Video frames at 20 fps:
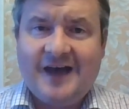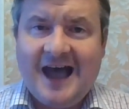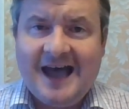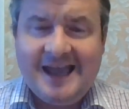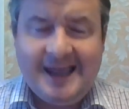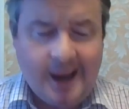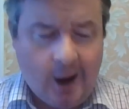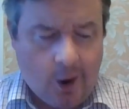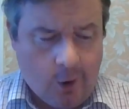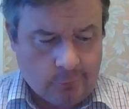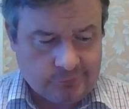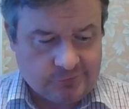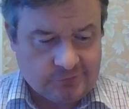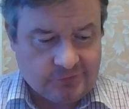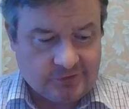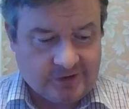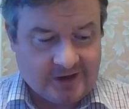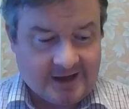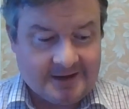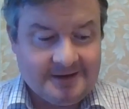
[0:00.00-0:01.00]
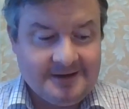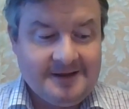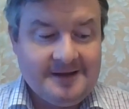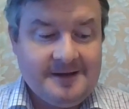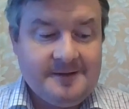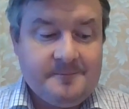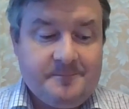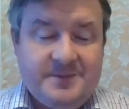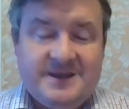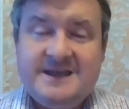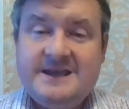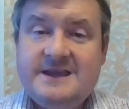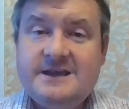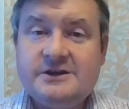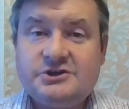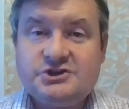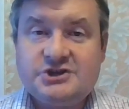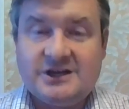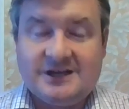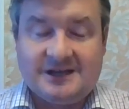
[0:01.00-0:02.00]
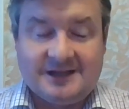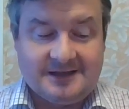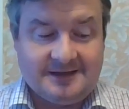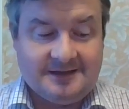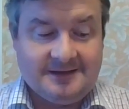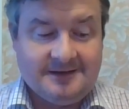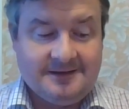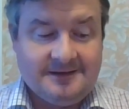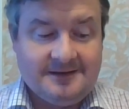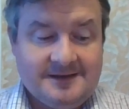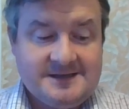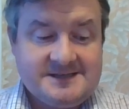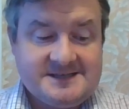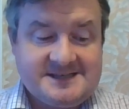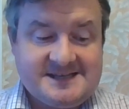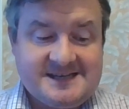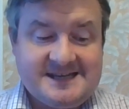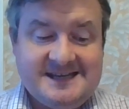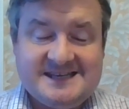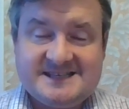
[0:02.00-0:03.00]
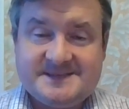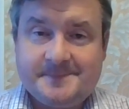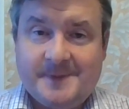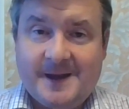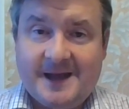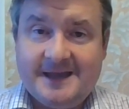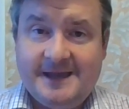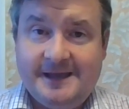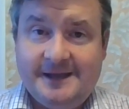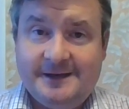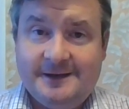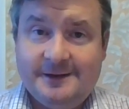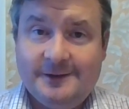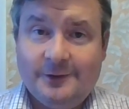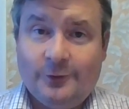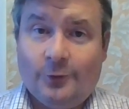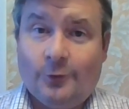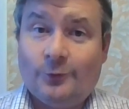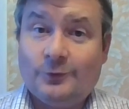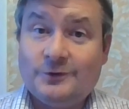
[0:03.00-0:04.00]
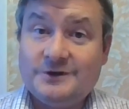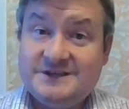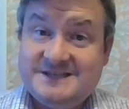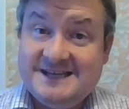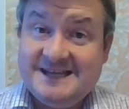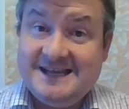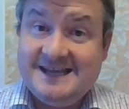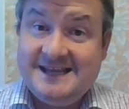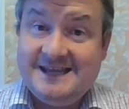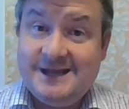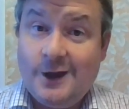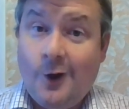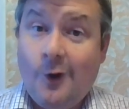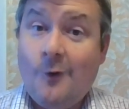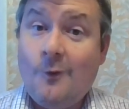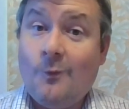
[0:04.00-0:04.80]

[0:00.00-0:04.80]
A, Austria, B, Chile, C, Spain, or D,